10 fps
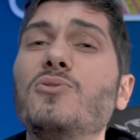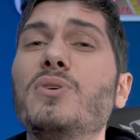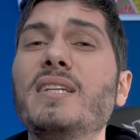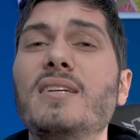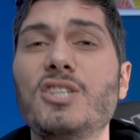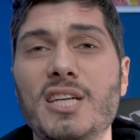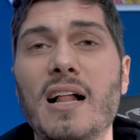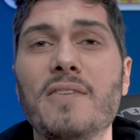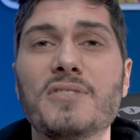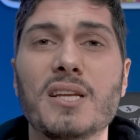to to hit the
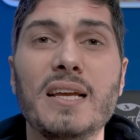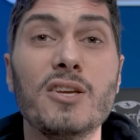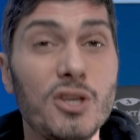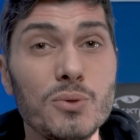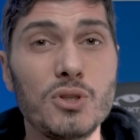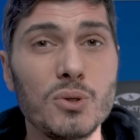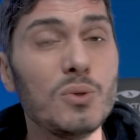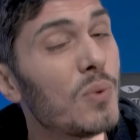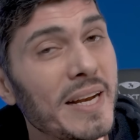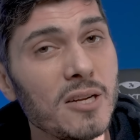shelves in Q
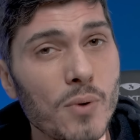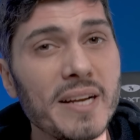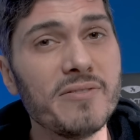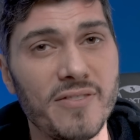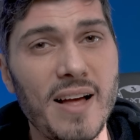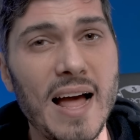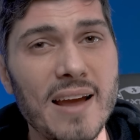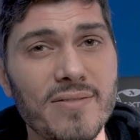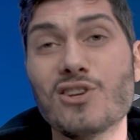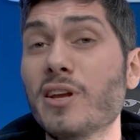two twenty
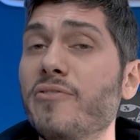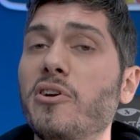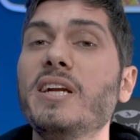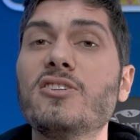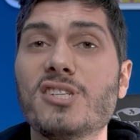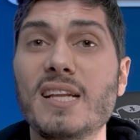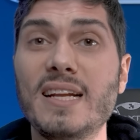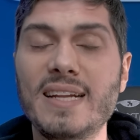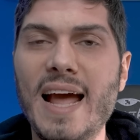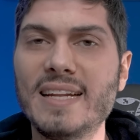twenty-five. So if you're interested
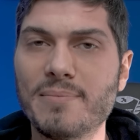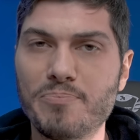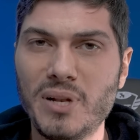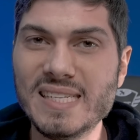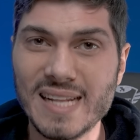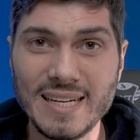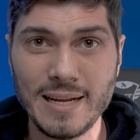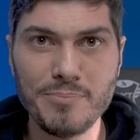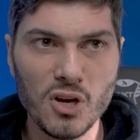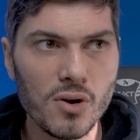in that, please let
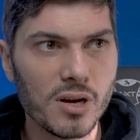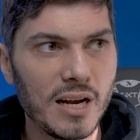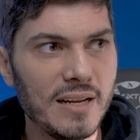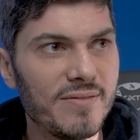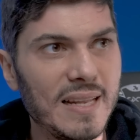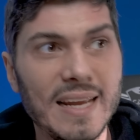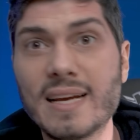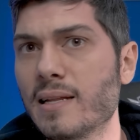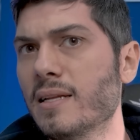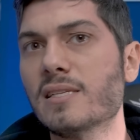them know. I'm gonna leave a
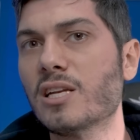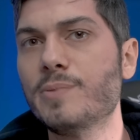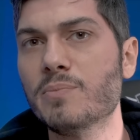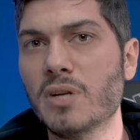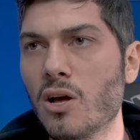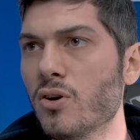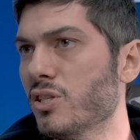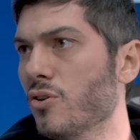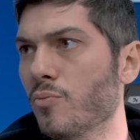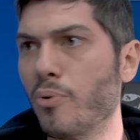link in the description below.
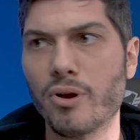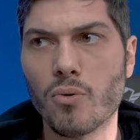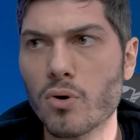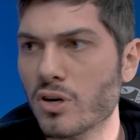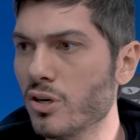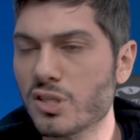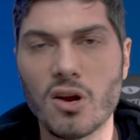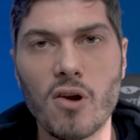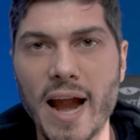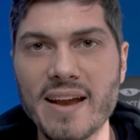It's no pre-orders
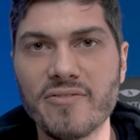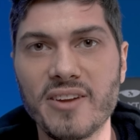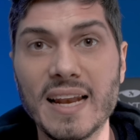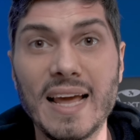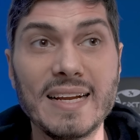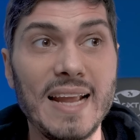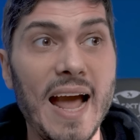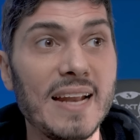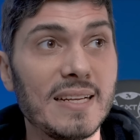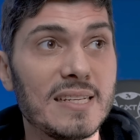or anything like
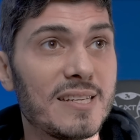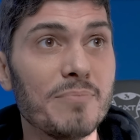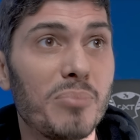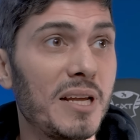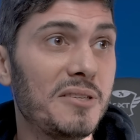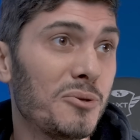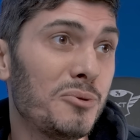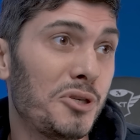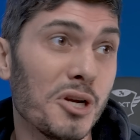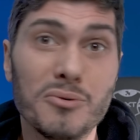that. It's simply
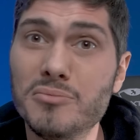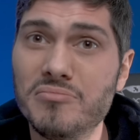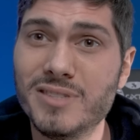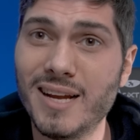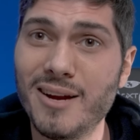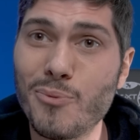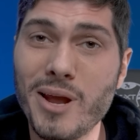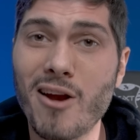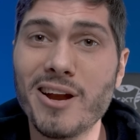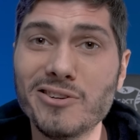to show that
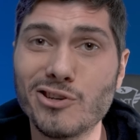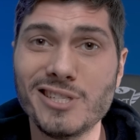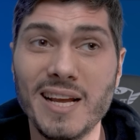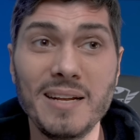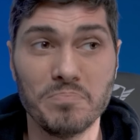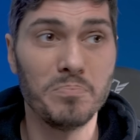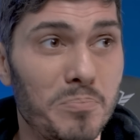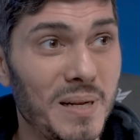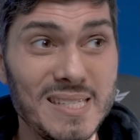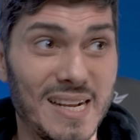we are interested.
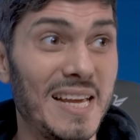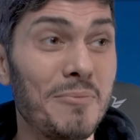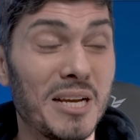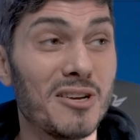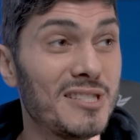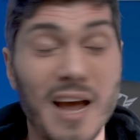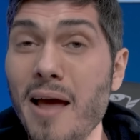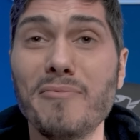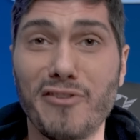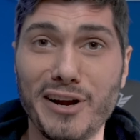Please click because
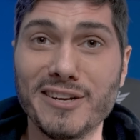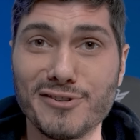I'm very